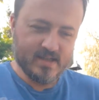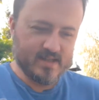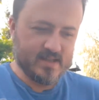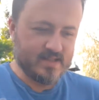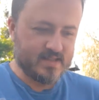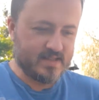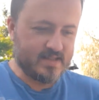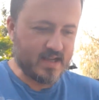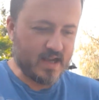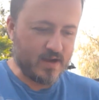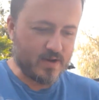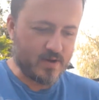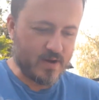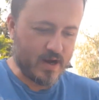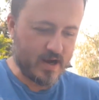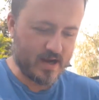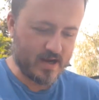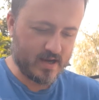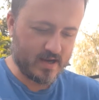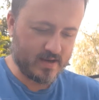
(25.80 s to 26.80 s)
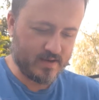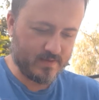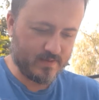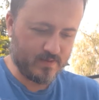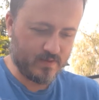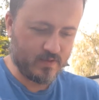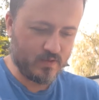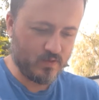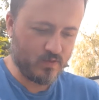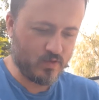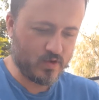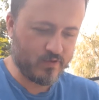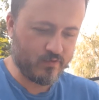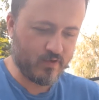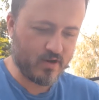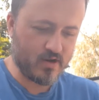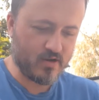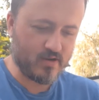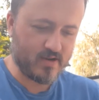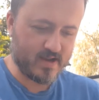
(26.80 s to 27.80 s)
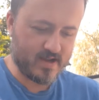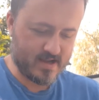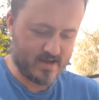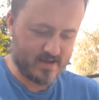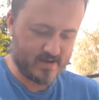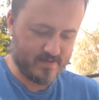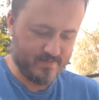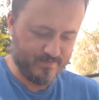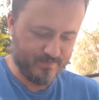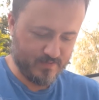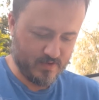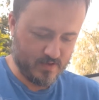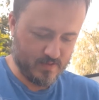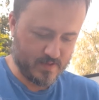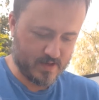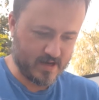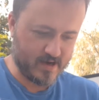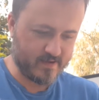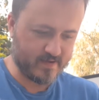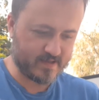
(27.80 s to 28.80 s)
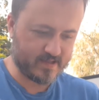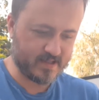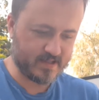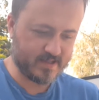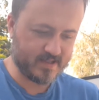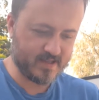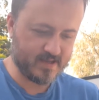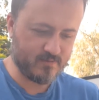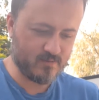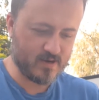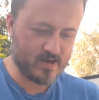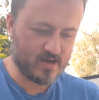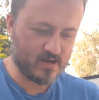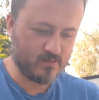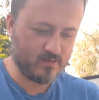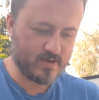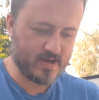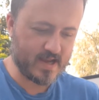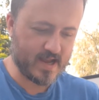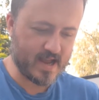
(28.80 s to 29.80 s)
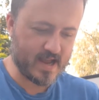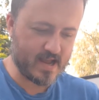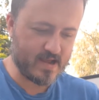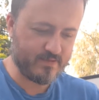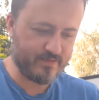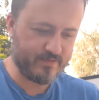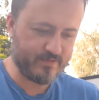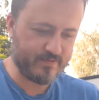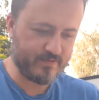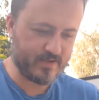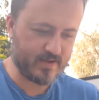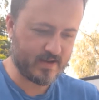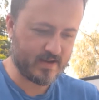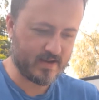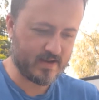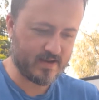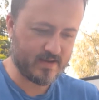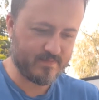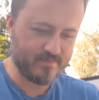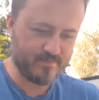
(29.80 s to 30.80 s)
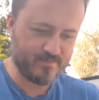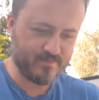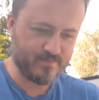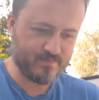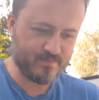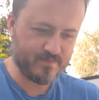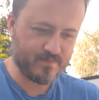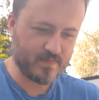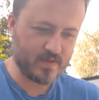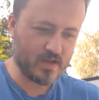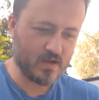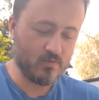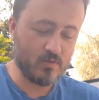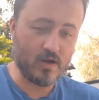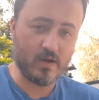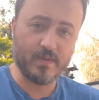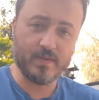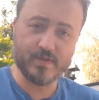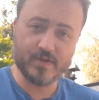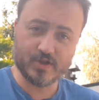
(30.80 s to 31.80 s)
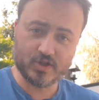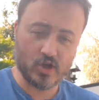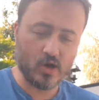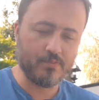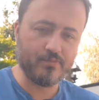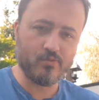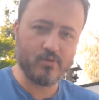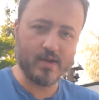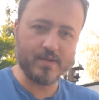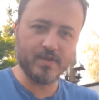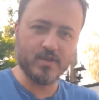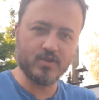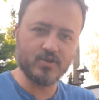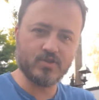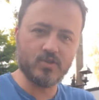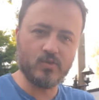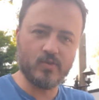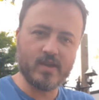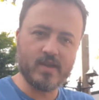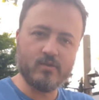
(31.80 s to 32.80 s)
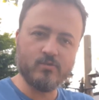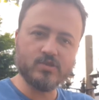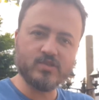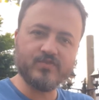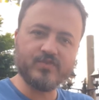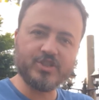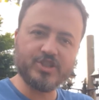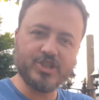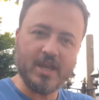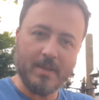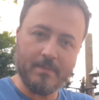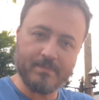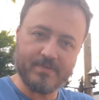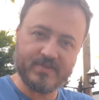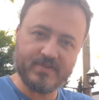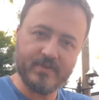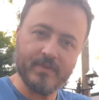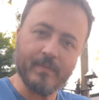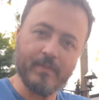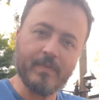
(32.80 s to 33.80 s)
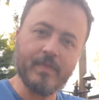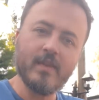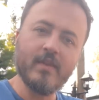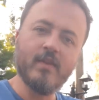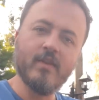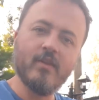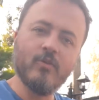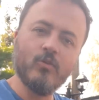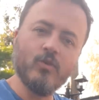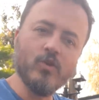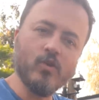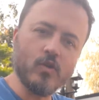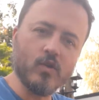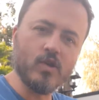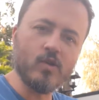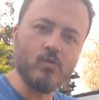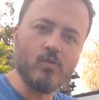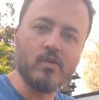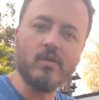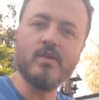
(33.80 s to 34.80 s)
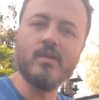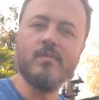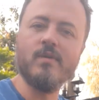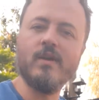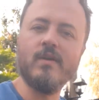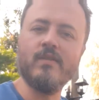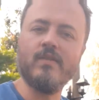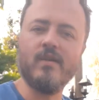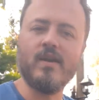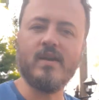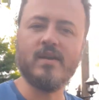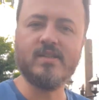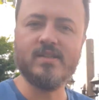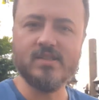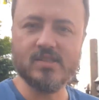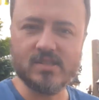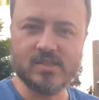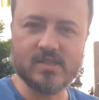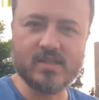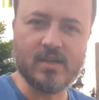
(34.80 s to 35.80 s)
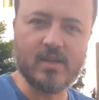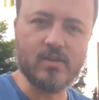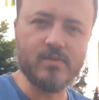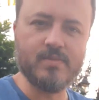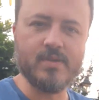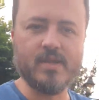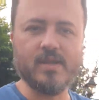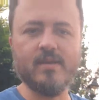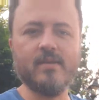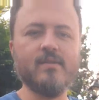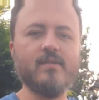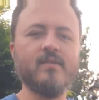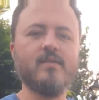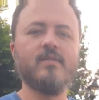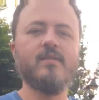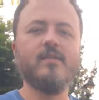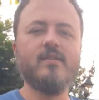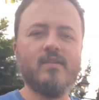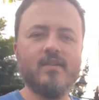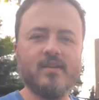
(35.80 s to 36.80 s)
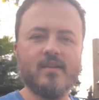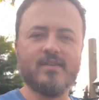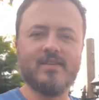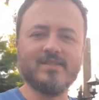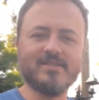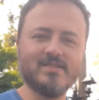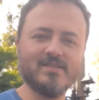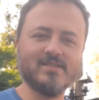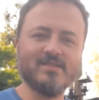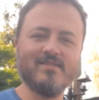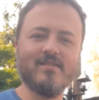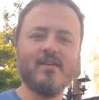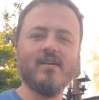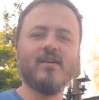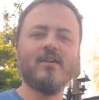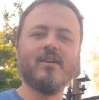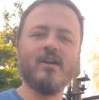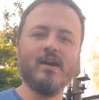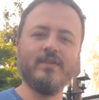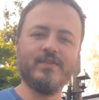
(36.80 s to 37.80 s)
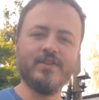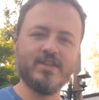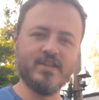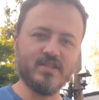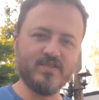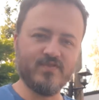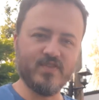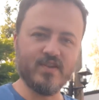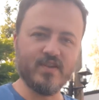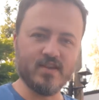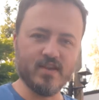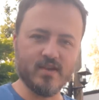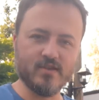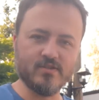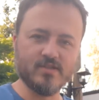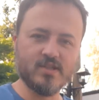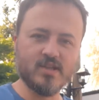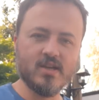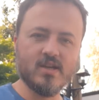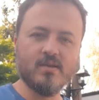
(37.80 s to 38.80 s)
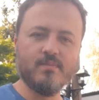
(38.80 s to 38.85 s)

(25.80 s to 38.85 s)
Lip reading: So, what have we got here on the character sheet? Well, we have well, the top one you saw here was for ships. We're not going to worry about that in scope here. It doesn't cover these videos.